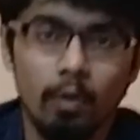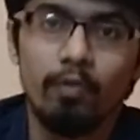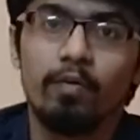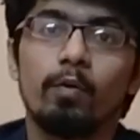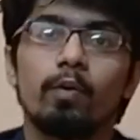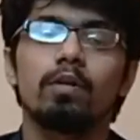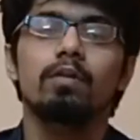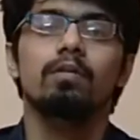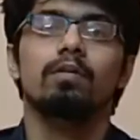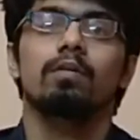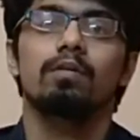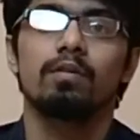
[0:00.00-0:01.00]
everyone,
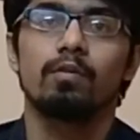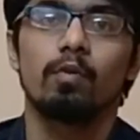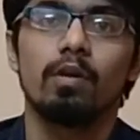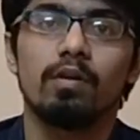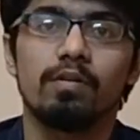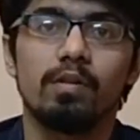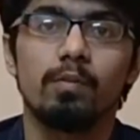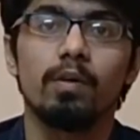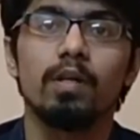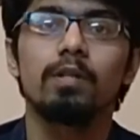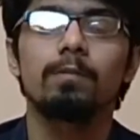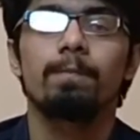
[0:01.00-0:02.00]
this is Wakas
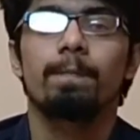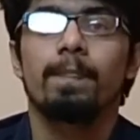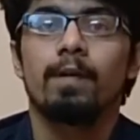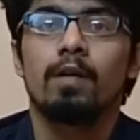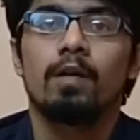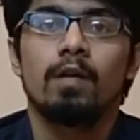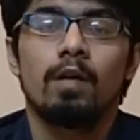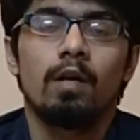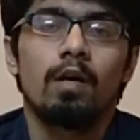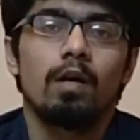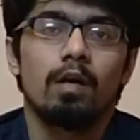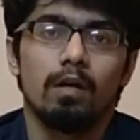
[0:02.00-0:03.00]
Iqbal.
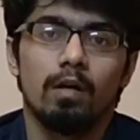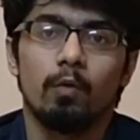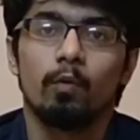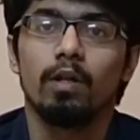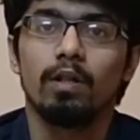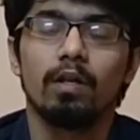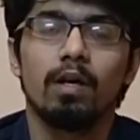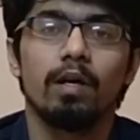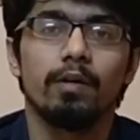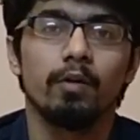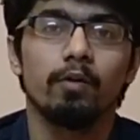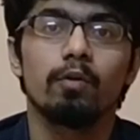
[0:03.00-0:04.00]
Well, I
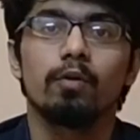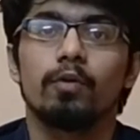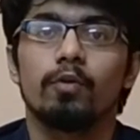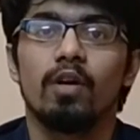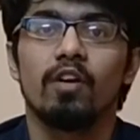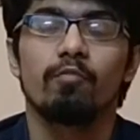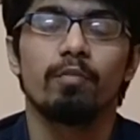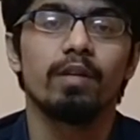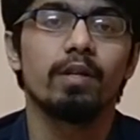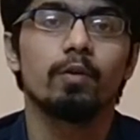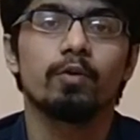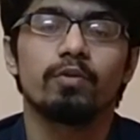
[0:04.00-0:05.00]
know you have many
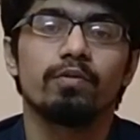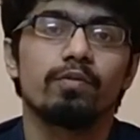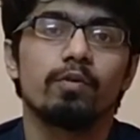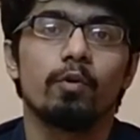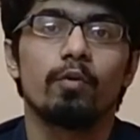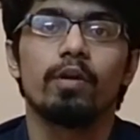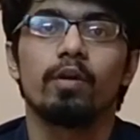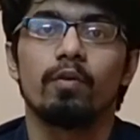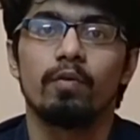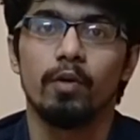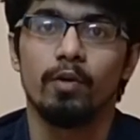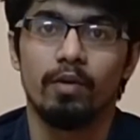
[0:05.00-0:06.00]
questions hovering
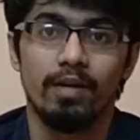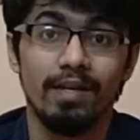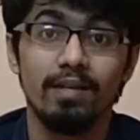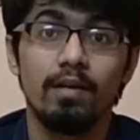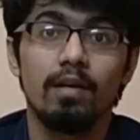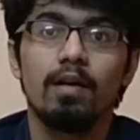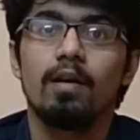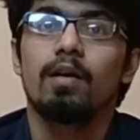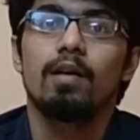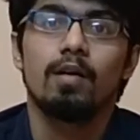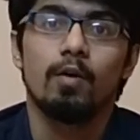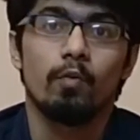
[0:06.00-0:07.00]
over your head,
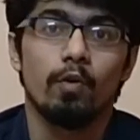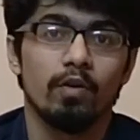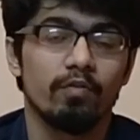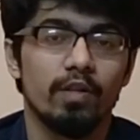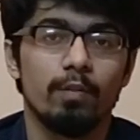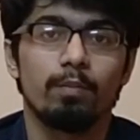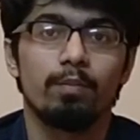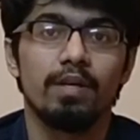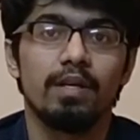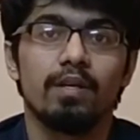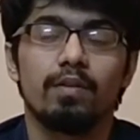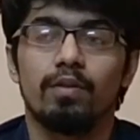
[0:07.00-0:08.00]
one of them
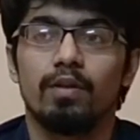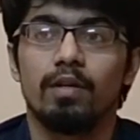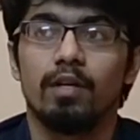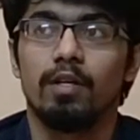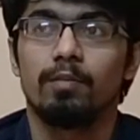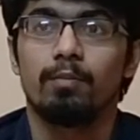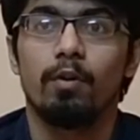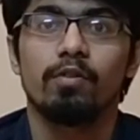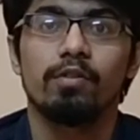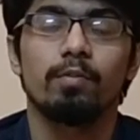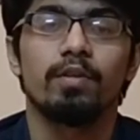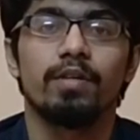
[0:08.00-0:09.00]
being the
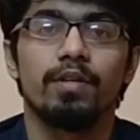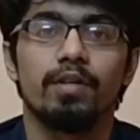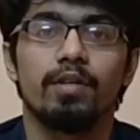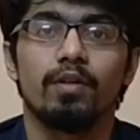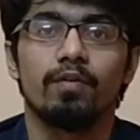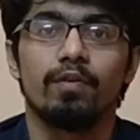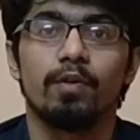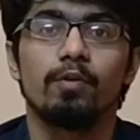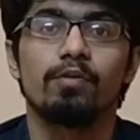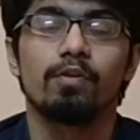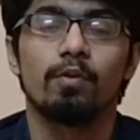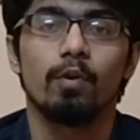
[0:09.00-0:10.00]
possibility of the
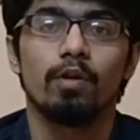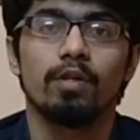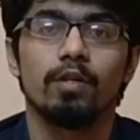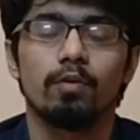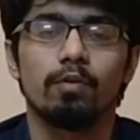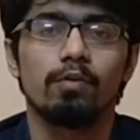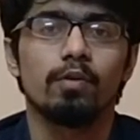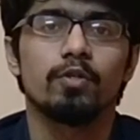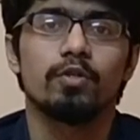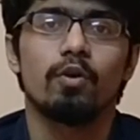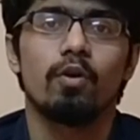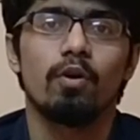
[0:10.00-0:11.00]
user wanting to
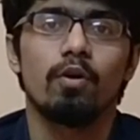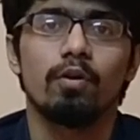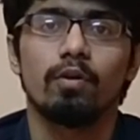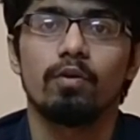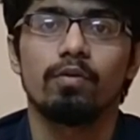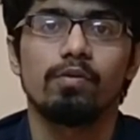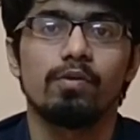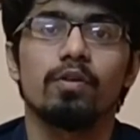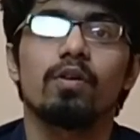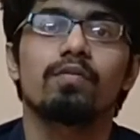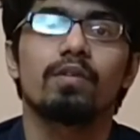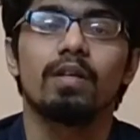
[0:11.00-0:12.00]
switch on or switch
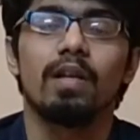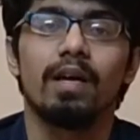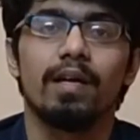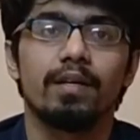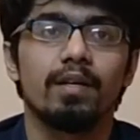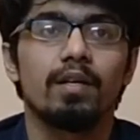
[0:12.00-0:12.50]
off the light